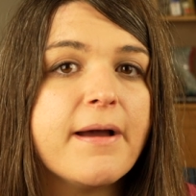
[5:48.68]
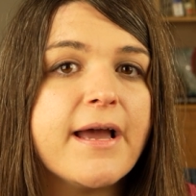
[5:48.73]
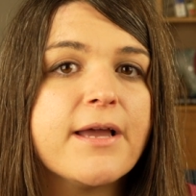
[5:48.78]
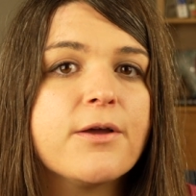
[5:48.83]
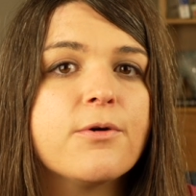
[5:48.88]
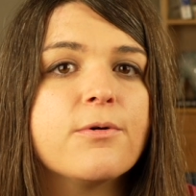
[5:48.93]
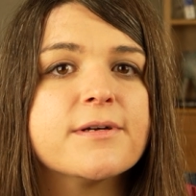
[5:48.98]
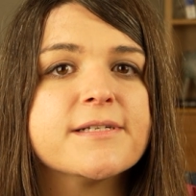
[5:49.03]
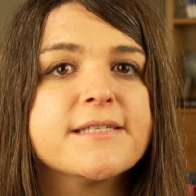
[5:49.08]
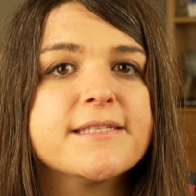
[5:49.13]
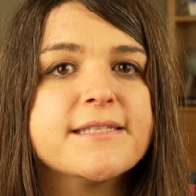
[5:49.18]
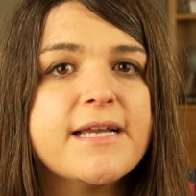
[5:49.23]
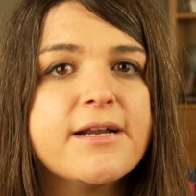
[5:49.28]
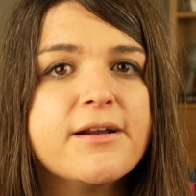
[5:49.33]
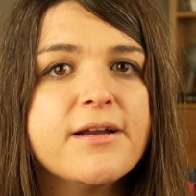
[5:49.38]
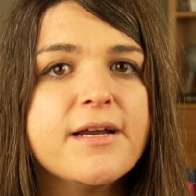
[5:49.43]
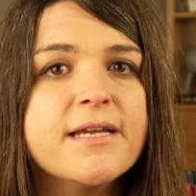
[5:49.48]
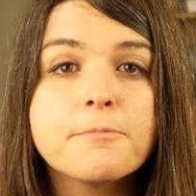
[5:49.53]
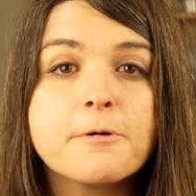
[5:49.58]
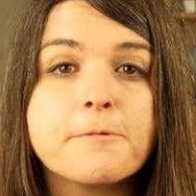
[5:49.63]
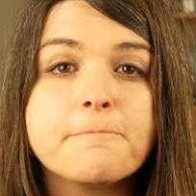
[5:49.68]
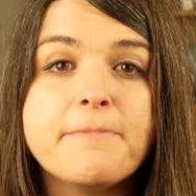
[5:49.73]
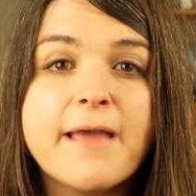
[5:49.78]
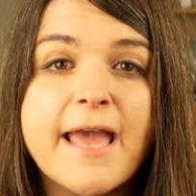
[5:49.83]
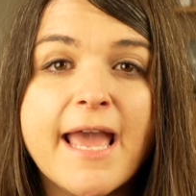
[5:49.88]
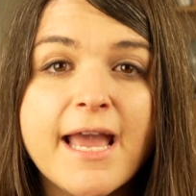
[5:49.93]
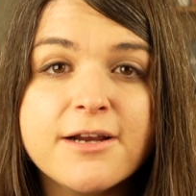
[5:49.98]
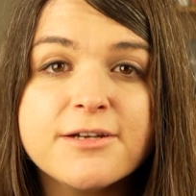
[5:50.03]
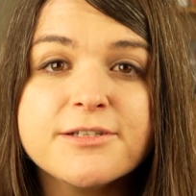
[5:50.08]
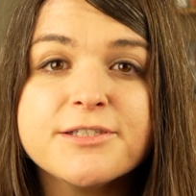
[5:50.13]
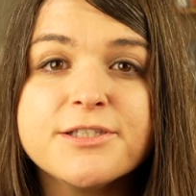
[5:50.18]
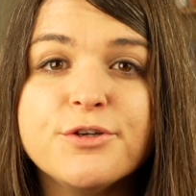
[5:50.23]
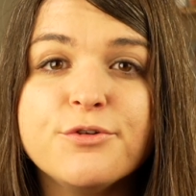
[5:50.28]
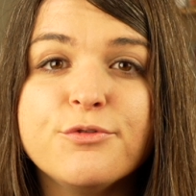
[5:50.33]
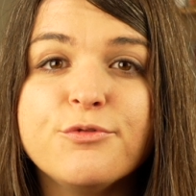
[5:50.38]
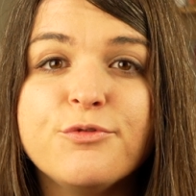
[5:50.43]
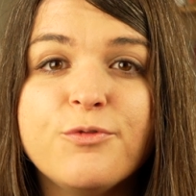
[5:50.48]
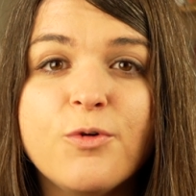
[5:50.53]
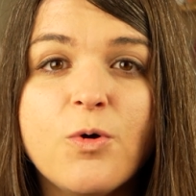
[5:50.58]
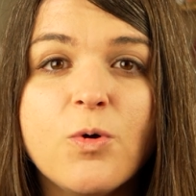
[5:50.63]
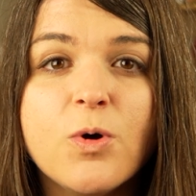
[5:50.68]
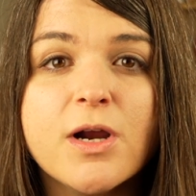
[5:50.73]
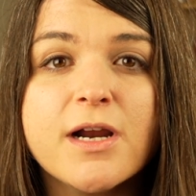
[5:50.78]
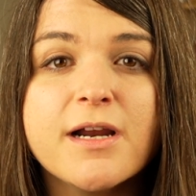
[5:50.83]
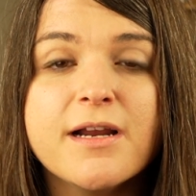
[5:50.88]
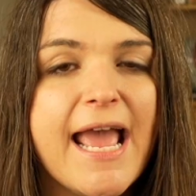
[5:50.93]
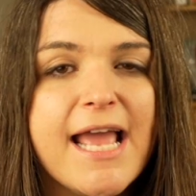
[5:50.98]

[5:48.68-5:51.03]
by Coursera prepares you for: